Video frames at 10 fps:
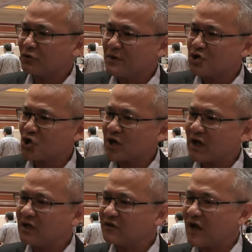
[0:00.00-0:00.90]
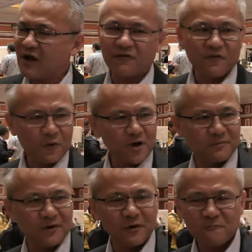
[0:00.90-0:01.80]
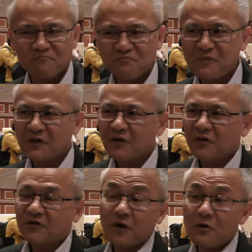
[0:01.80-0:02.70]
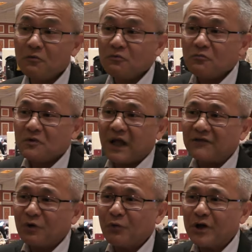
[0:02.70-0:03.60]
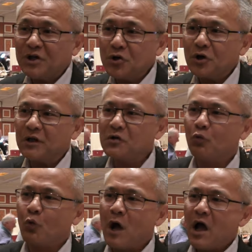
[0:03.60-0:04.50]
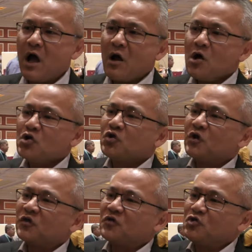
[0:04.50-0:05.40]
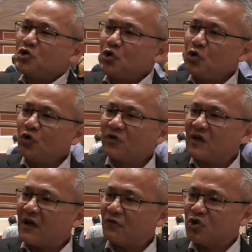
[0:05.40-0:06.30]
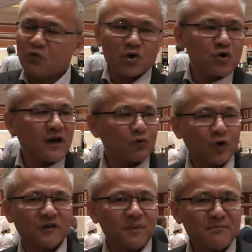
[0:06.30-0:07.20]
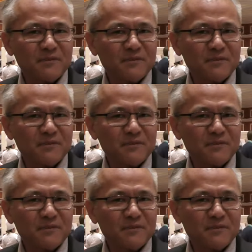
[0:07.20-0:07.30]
to make sure that it's affordable. So that's one way to do it just use, leverage what you have already spent